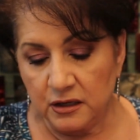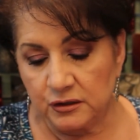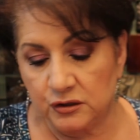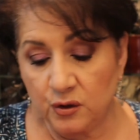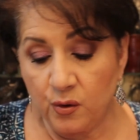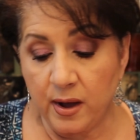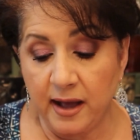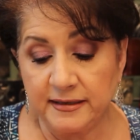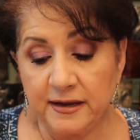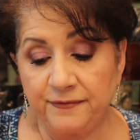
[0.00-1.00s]
So
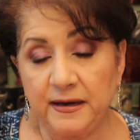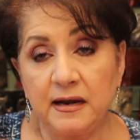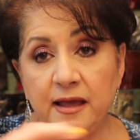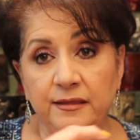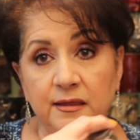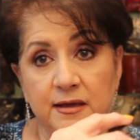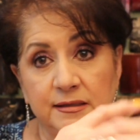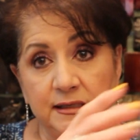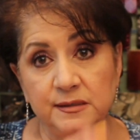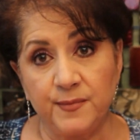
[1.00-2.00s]
I definitely like
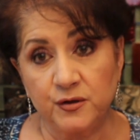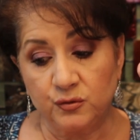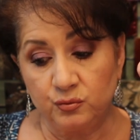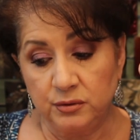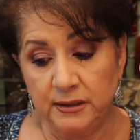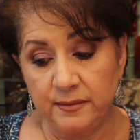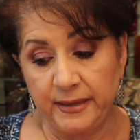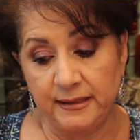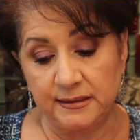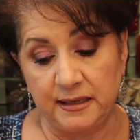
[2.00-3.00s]
this. This smells really
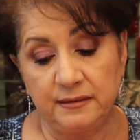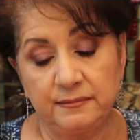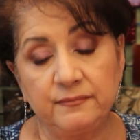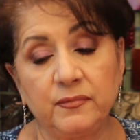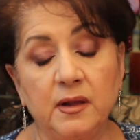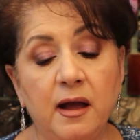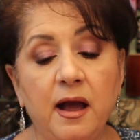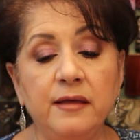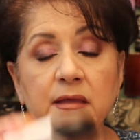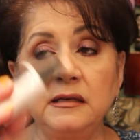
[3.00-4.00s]
amazing.
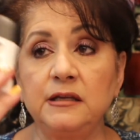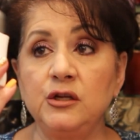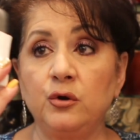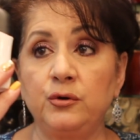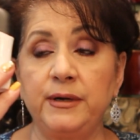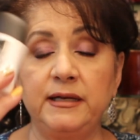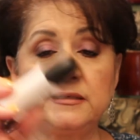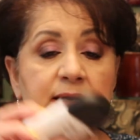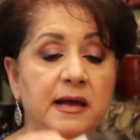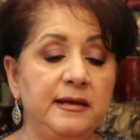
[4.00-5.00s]
I think the deodorant
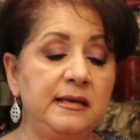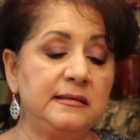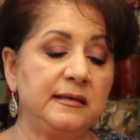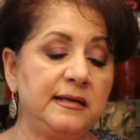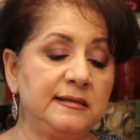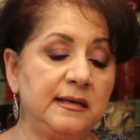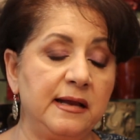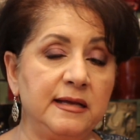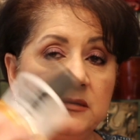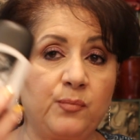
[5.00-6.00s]
is nice, and it's a
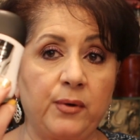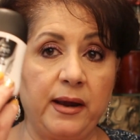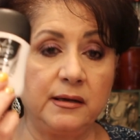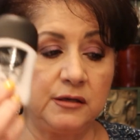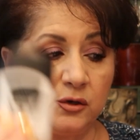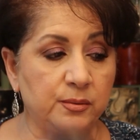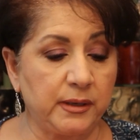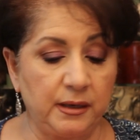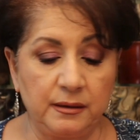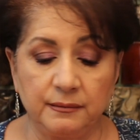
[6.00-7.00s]
nice brand,
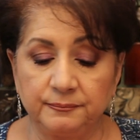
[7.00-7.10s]
Degree.